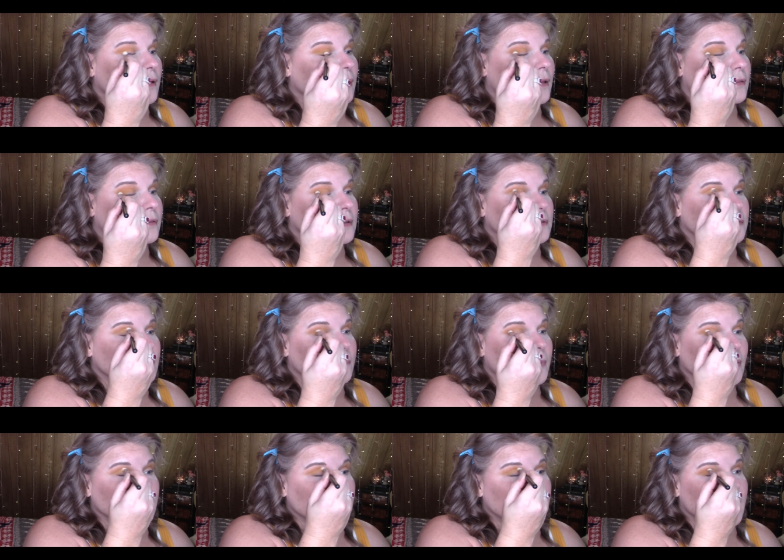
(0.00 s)
And these are
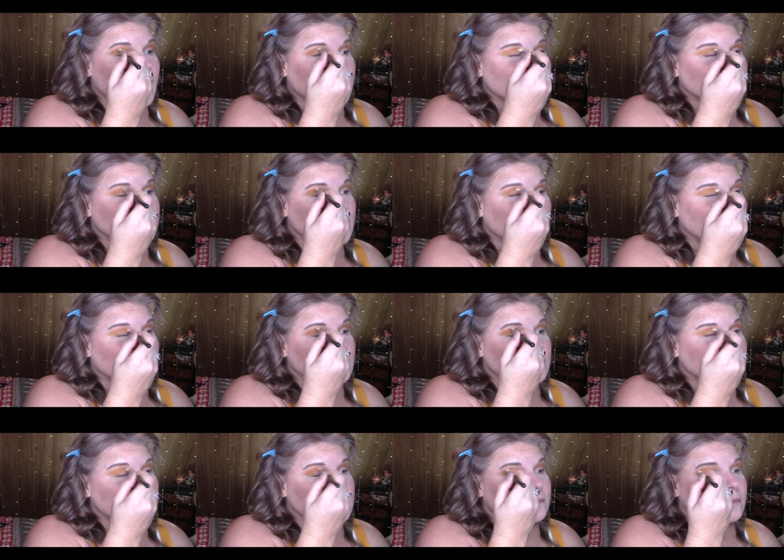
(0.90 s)
both matte
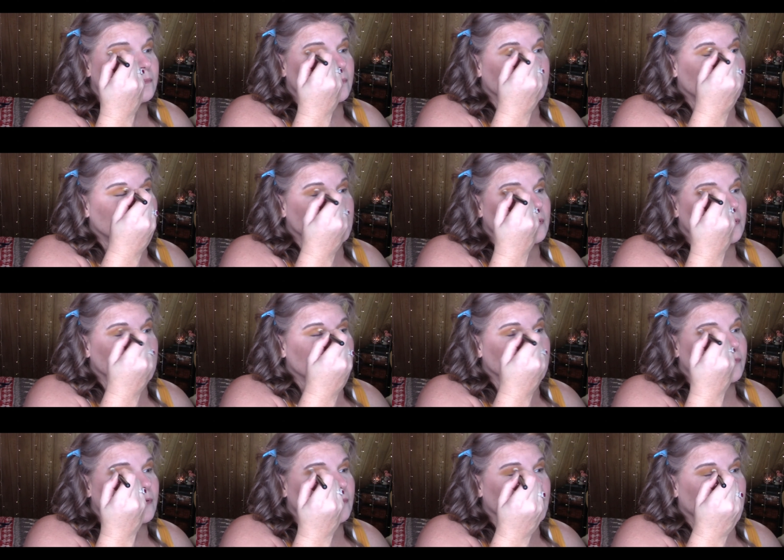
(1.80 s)
shades,
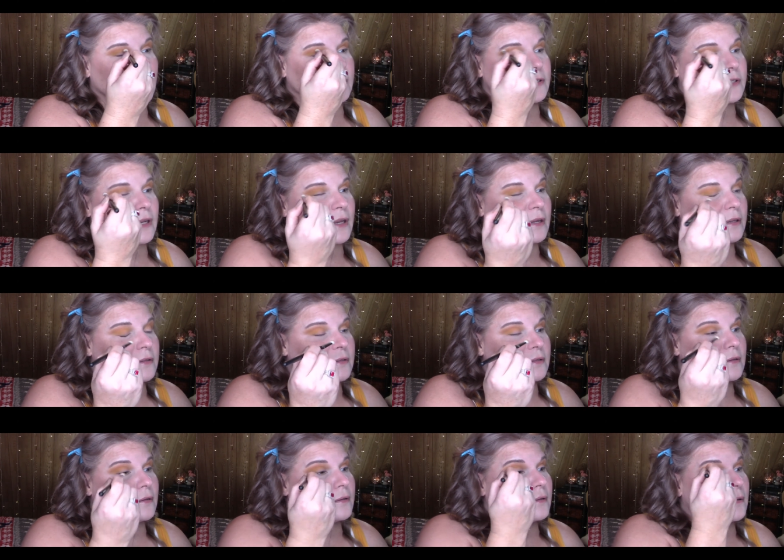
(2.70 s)
beautiful matte
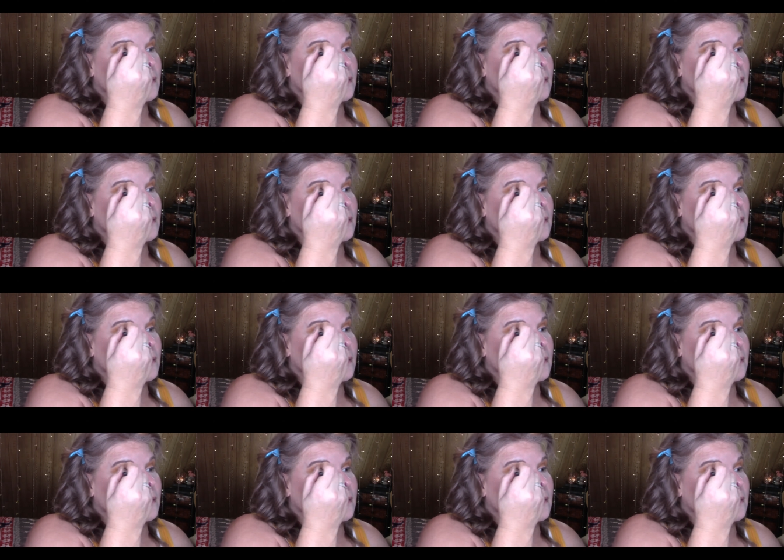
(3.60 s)
shades.